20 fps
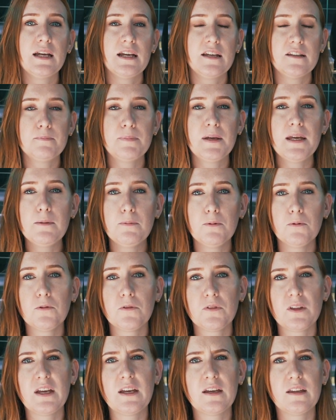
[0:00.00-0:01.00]
is people
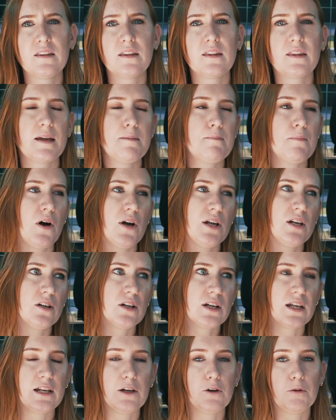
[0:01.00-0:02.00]
thinking that they might
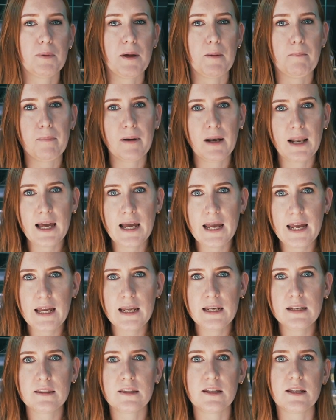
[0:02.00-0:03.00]
look a little bit
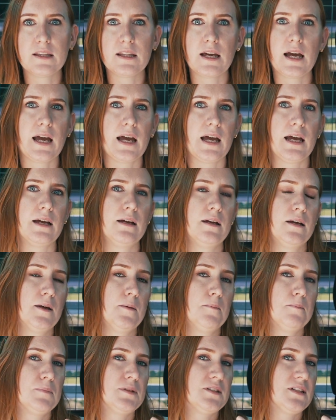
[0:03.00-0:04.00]
plain, that they're
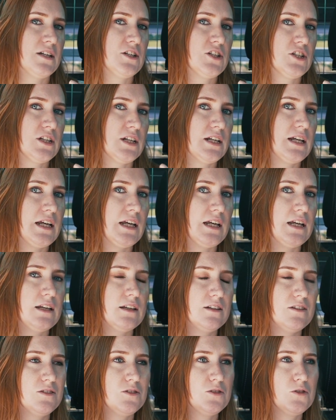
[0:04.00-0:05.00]
potentially
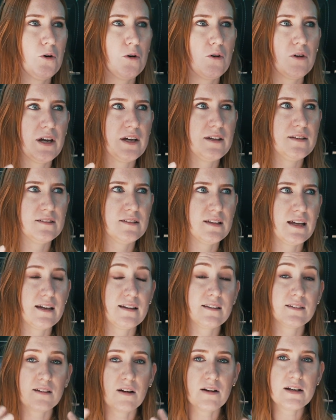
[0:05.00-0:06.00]
not as
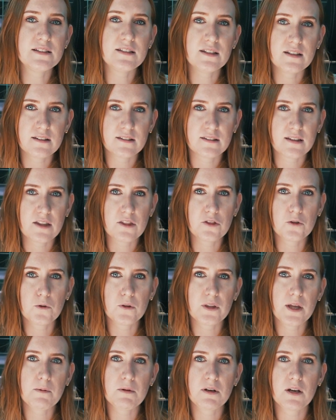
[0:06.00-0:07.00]
exciting as they thought
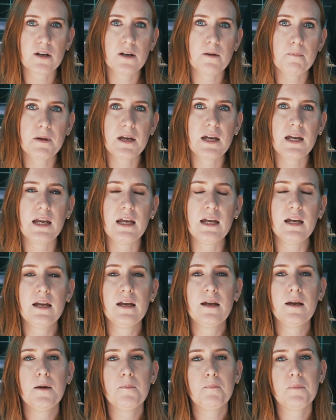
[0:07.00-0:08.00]
they were going to be.
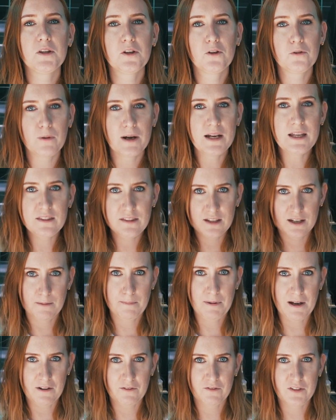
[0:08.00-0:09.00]
But the great thing
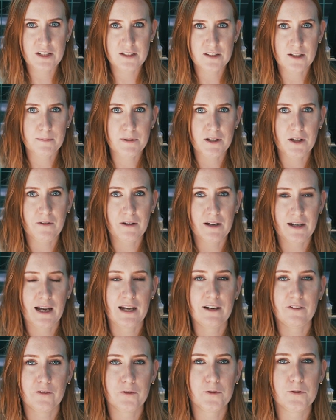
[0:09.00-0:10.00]
about VW and
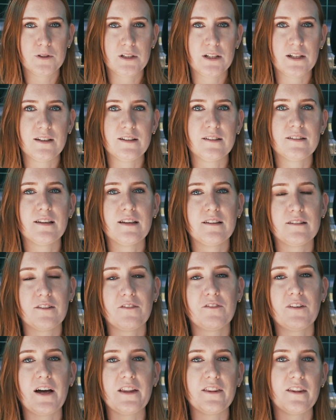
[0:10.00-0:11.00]
Californias is the
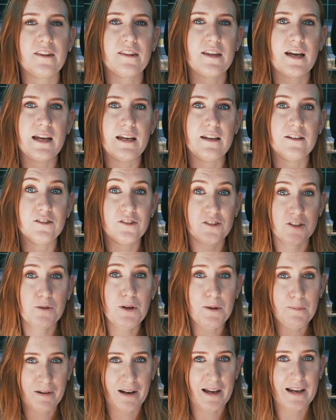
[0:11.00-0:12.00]
fact that they do
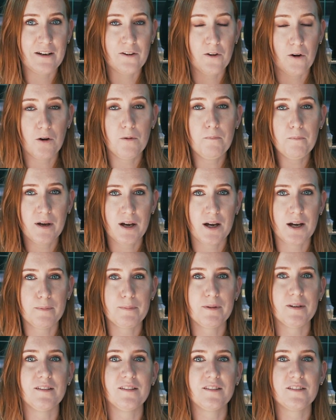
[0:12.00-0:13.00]
it plain on
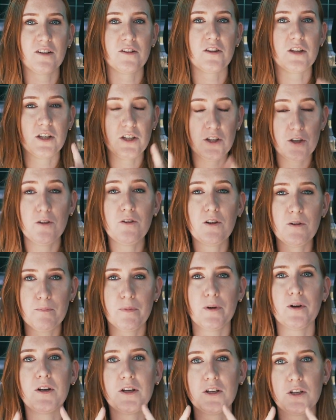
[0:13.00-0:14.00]
purpose so that you can
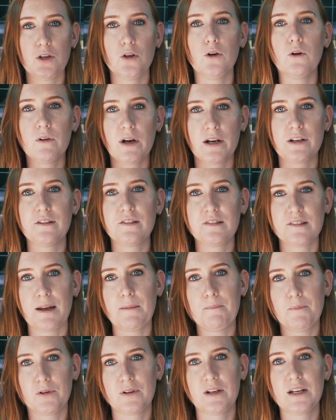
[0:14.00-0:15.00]
put your own
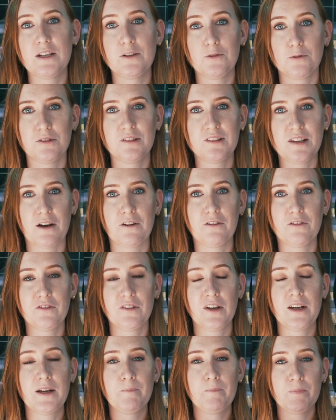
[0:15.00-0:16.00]
stamp on it yourself.
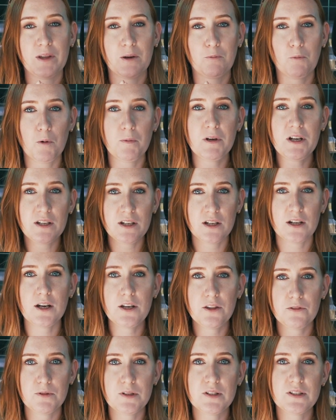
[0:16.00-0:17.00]
And what we're going to
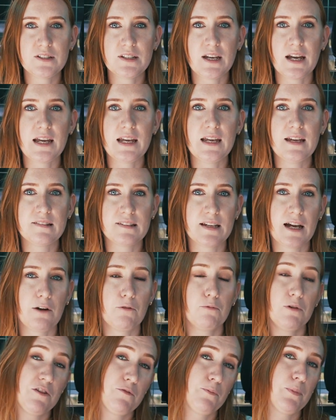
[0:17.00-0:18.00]
go through today is how
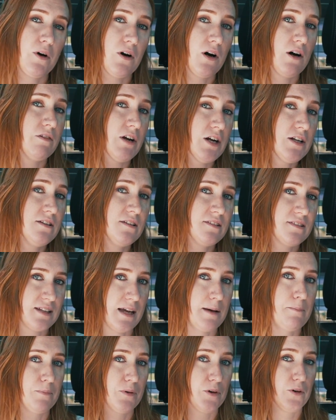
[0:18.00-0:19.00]
we've put our own
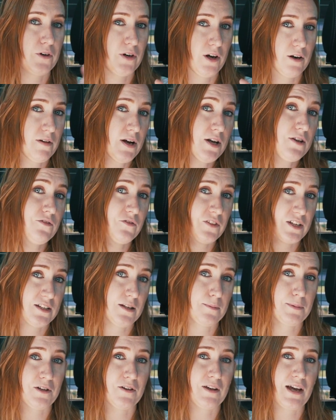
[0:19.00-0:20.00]
stamp on our own
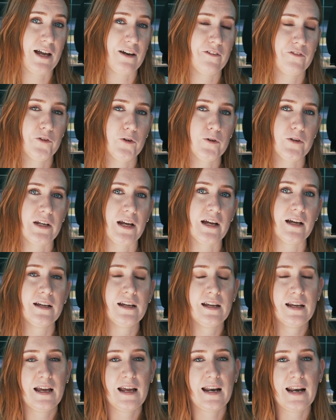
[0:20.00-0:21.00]
VW California,
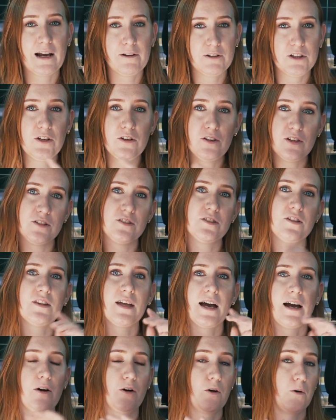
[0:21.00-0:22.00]
and how you can do
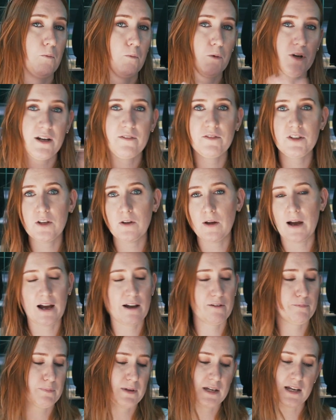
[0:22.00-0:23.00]
that on whatever you
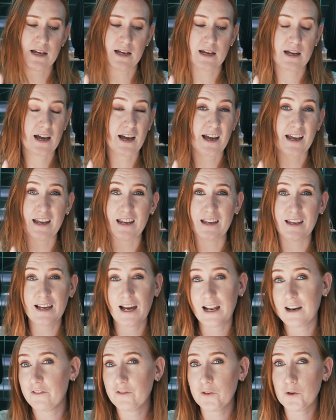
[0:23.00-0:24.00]
have, be it a
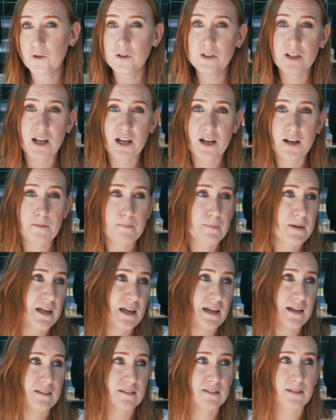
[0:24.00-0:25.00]
California, be
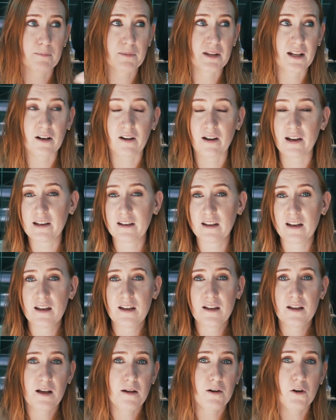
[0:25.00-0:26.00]
it something like
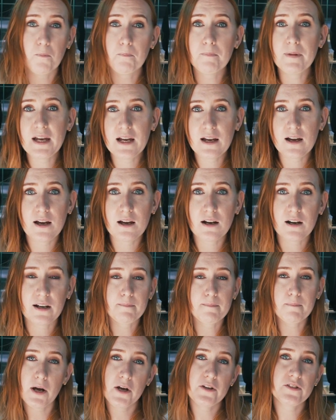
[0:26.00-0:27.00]
a lot bigger,
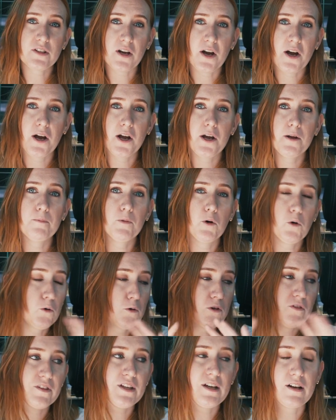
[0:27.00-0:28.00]
motorhome.
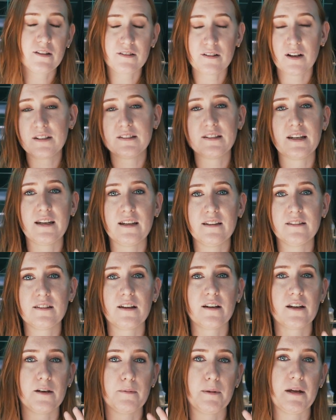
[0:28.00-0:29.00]
All of those ideas
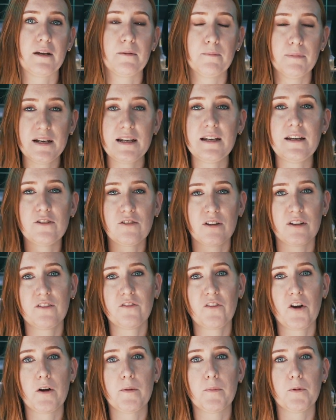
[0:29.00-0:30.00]
are going to be completely
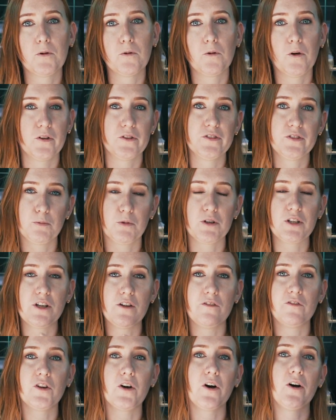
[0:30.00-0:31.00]
transferable onto what
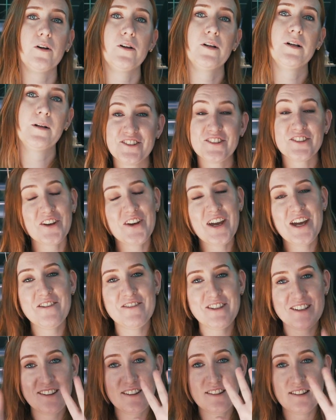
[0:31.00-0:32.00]
you've got. So here
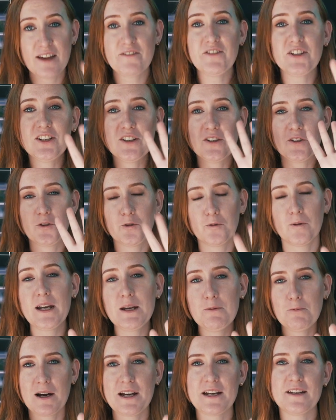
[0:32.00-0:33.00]
are 7
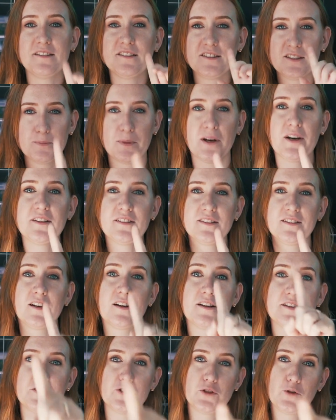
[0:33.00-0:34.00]
great ways to
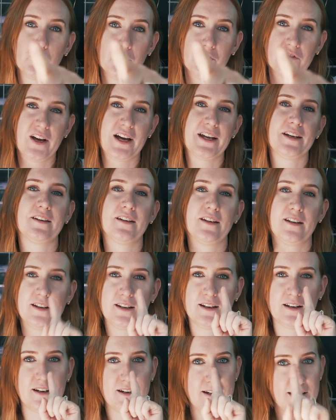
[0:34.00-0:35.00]
personalise your van.
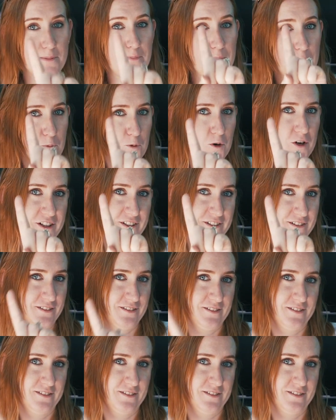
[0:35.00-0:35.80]
Number 1.